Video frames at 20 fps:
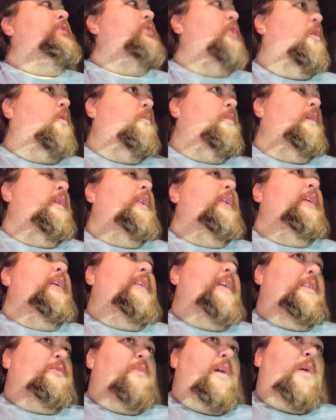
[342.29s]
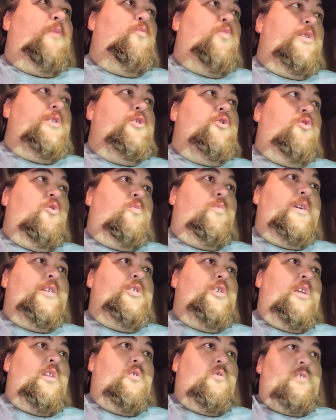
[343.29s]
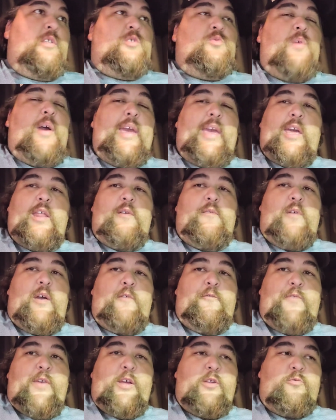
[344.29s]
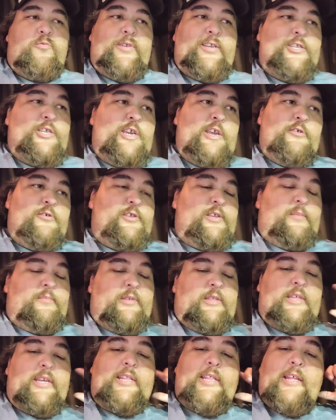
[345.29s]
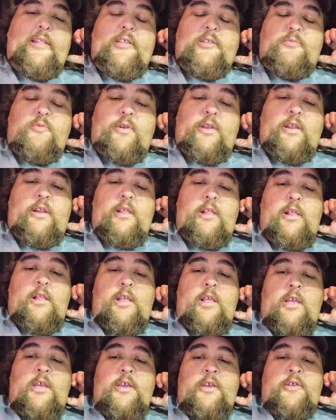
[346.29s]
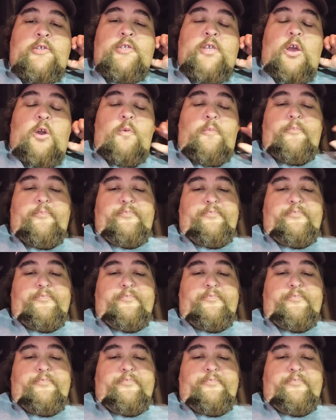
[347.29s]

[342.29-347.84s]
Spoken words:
So that's why I wouldn't do a regen, or that's why I had a failed regen or something like that this morning. So,